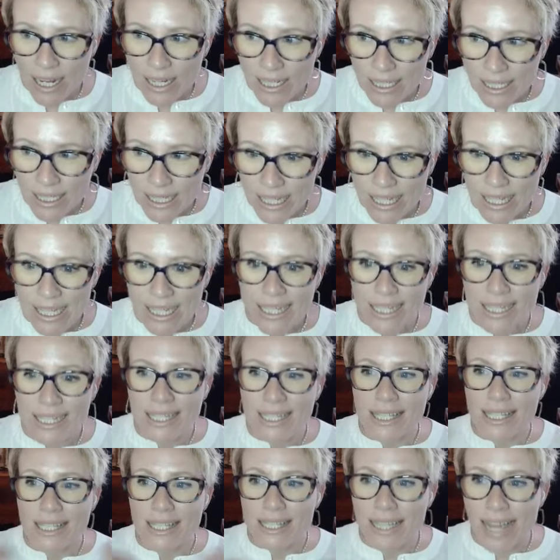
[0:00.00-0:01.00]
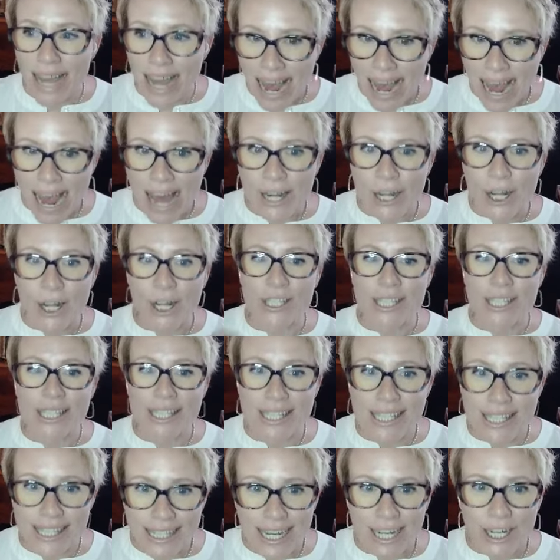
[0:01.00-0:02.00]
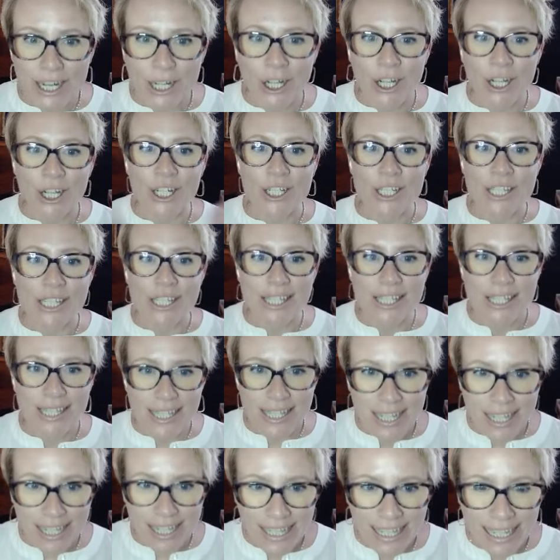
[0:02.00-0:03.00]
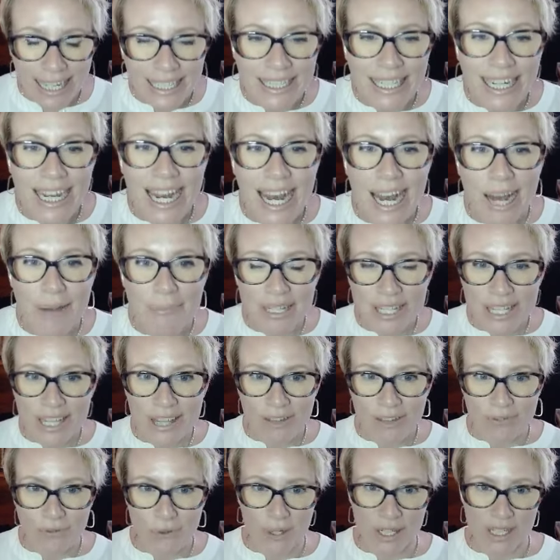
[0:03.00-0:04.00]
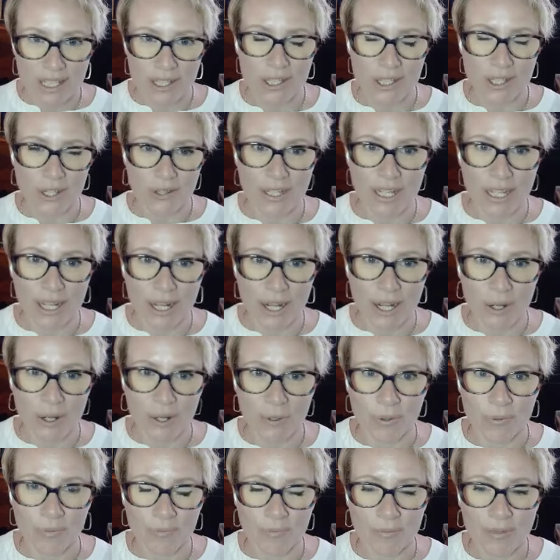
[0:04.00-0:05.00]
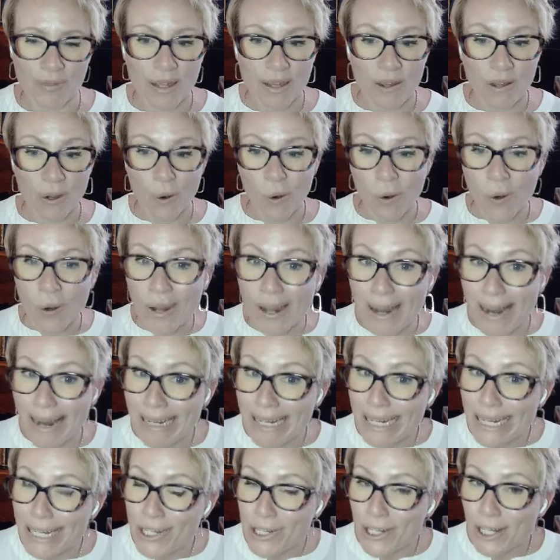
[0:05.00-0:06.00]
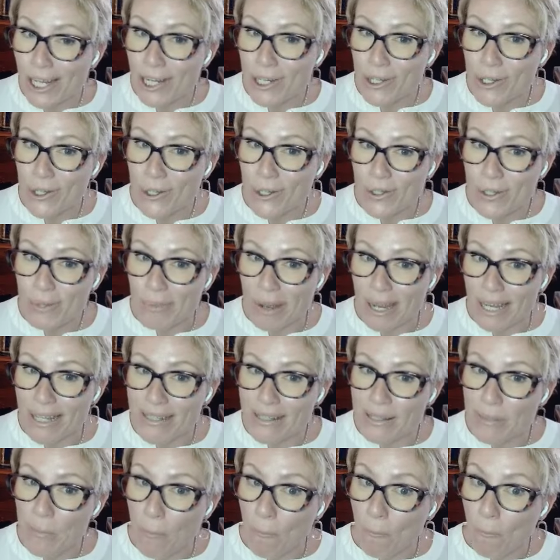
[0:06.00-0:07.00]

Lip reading: kids, adults, singers can come into the voice studio or any educational space,